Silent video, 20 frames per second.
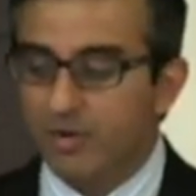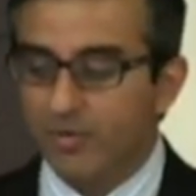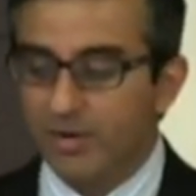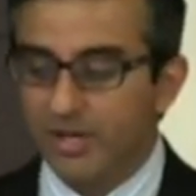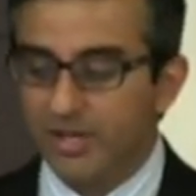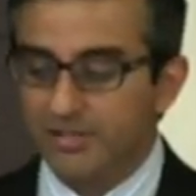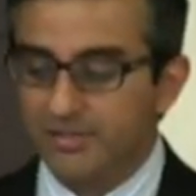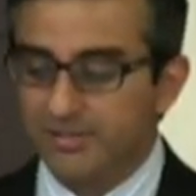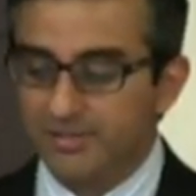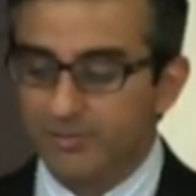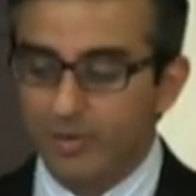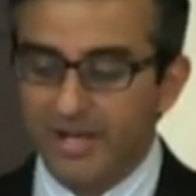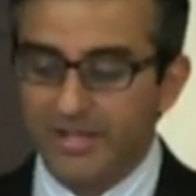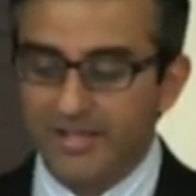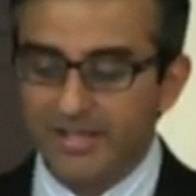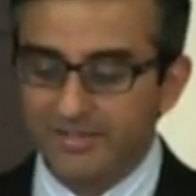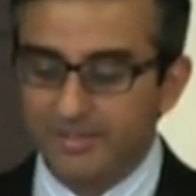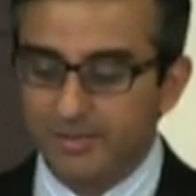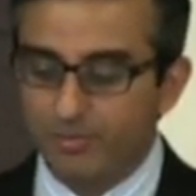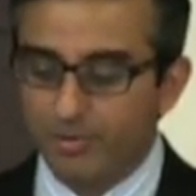Why, why
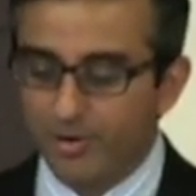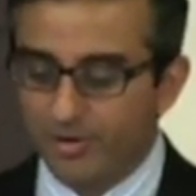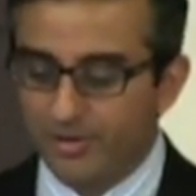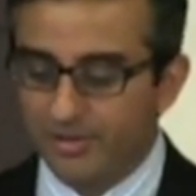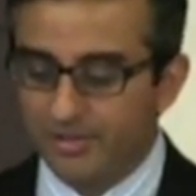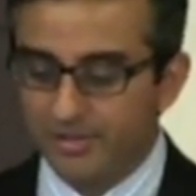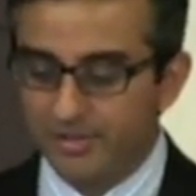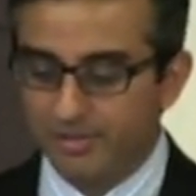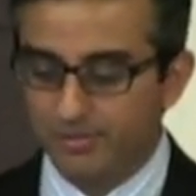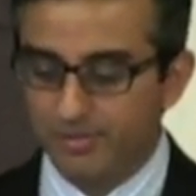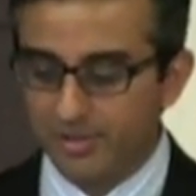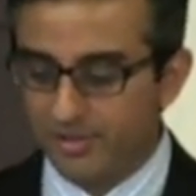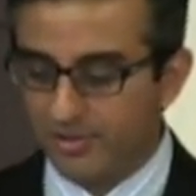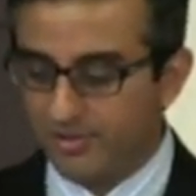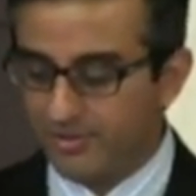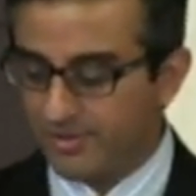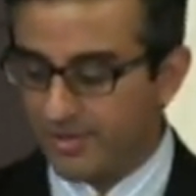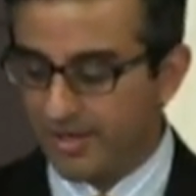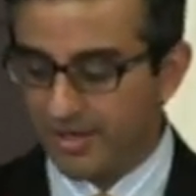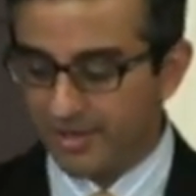that's important is
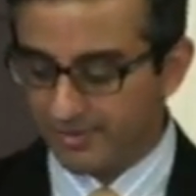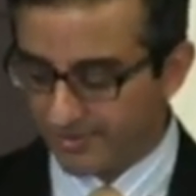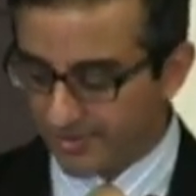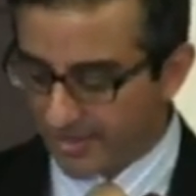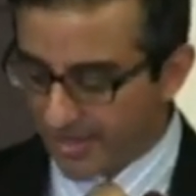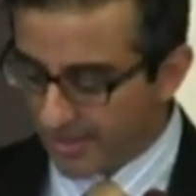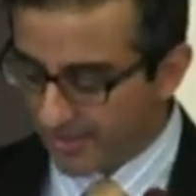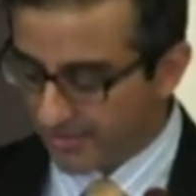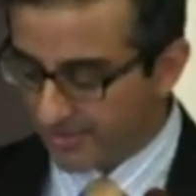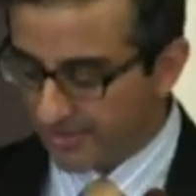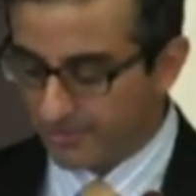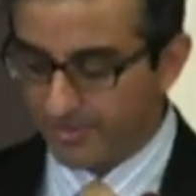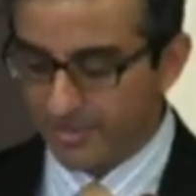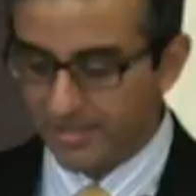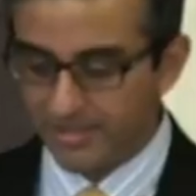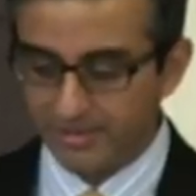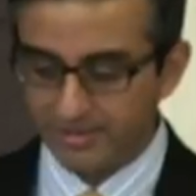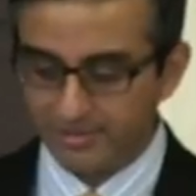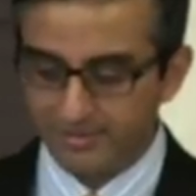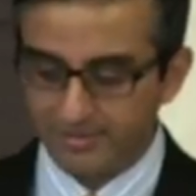because, as Alan and
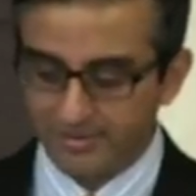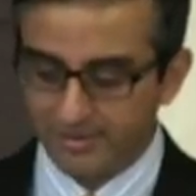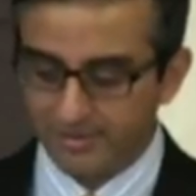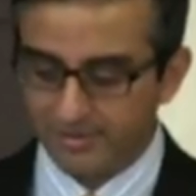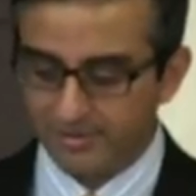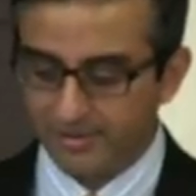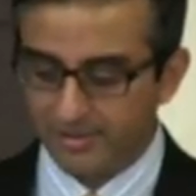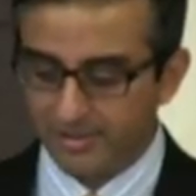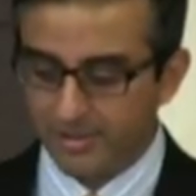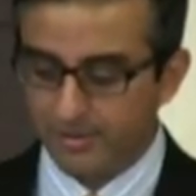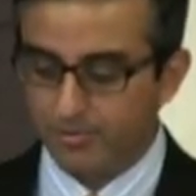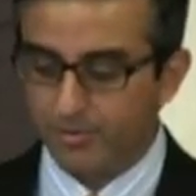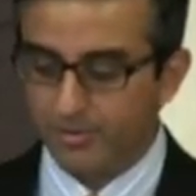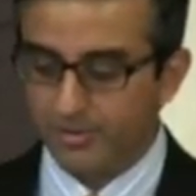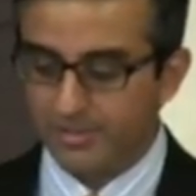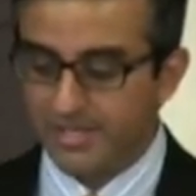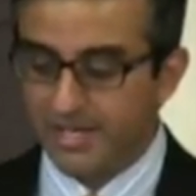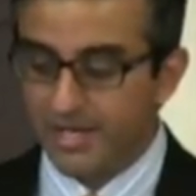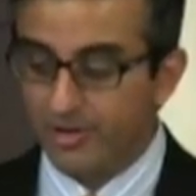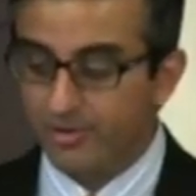many others can, can
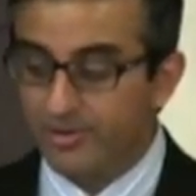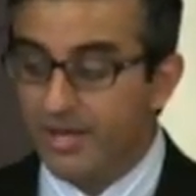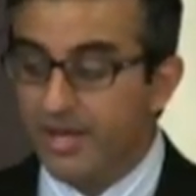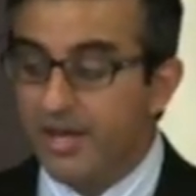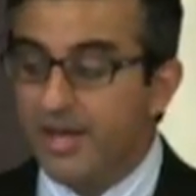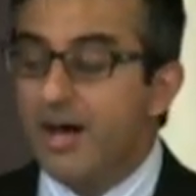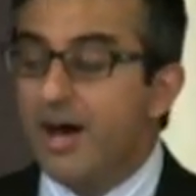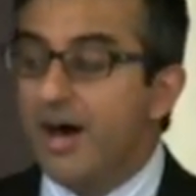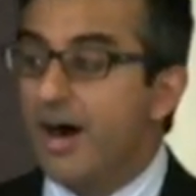point out,